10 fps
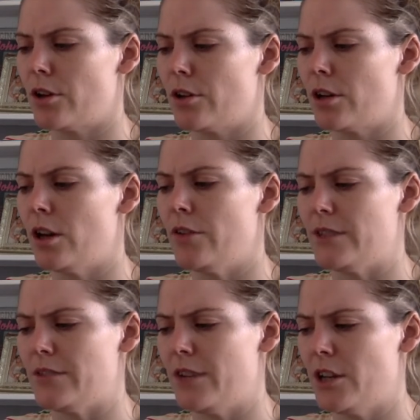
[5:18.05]

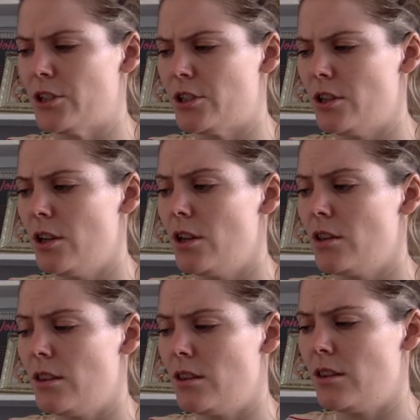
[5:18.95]
Clovis flushed.
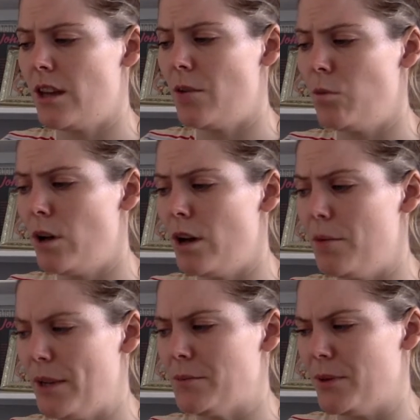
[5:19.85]
There were
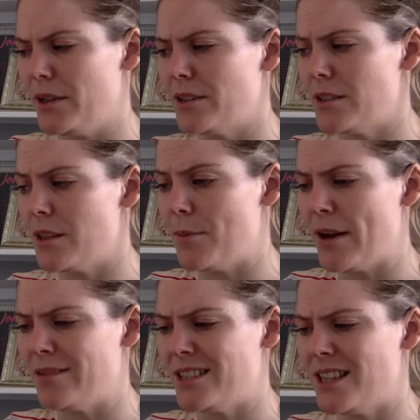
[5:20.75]
bedbugs at the
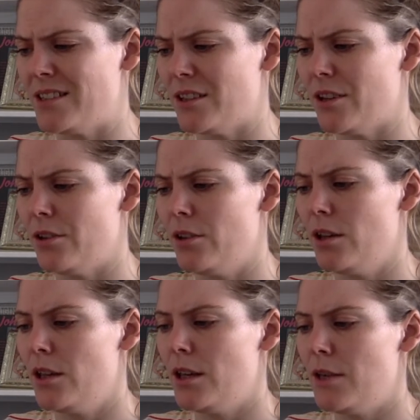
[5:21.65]
Paradiso.
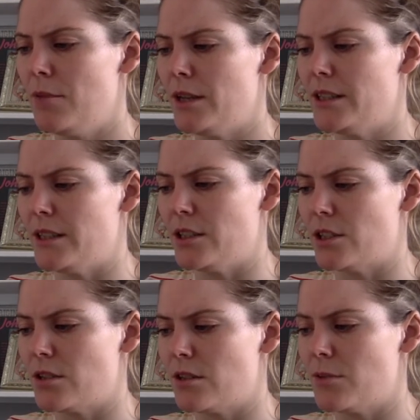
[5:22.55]
He minded it
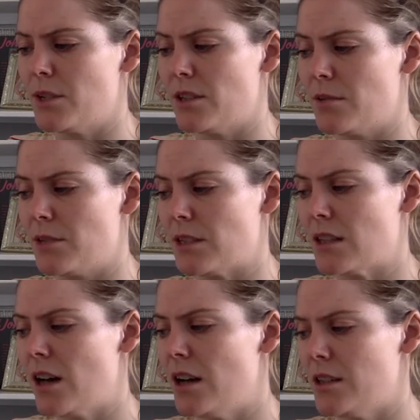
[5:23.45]
just as much as Mrs.
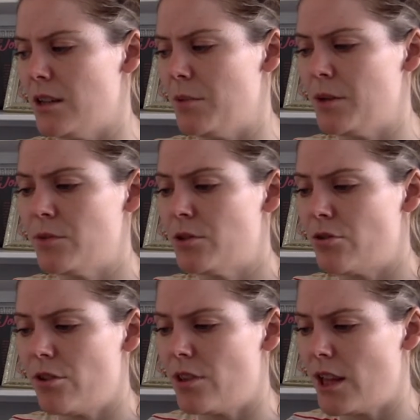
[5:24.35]
Carter, but it was
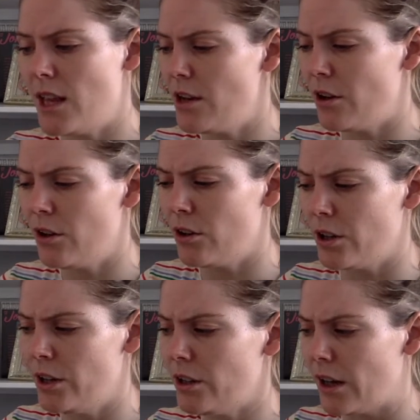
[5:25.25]
true that he no longer
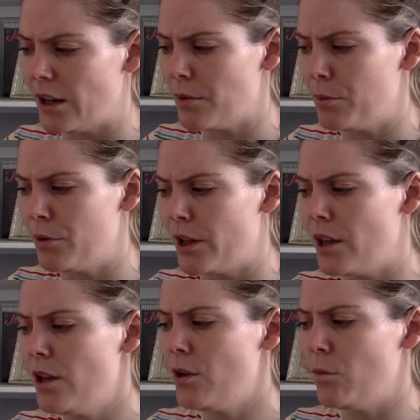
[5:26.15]
looked like a boy
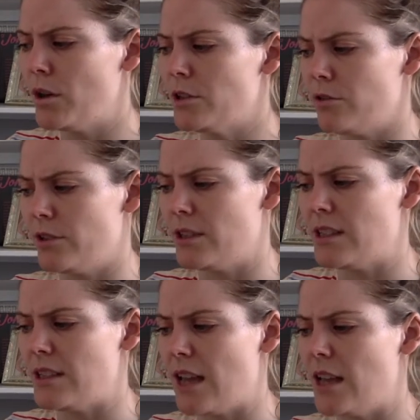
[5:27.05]
wonder on the
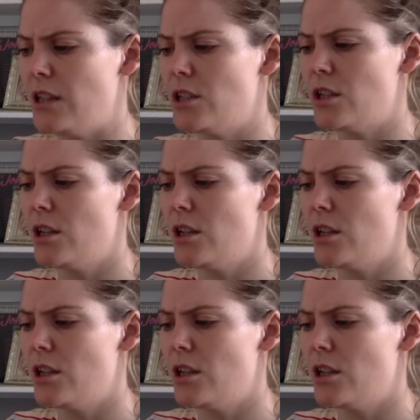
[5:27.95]
stage.